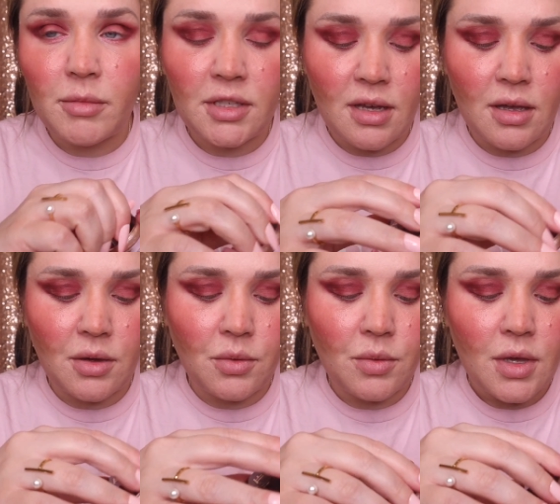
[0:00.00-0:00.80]
me tell
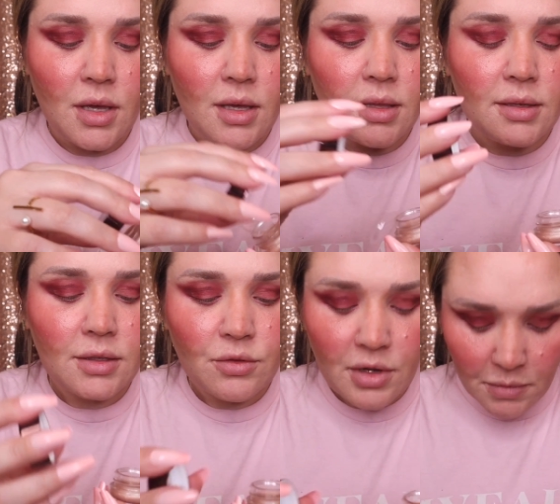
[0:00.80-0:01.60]
you,
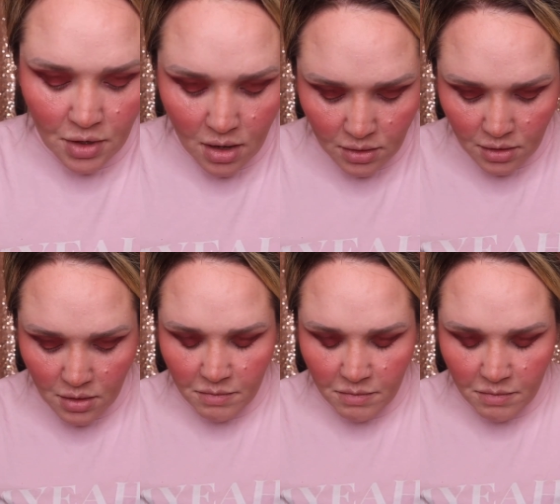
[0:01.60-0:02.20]
this cream color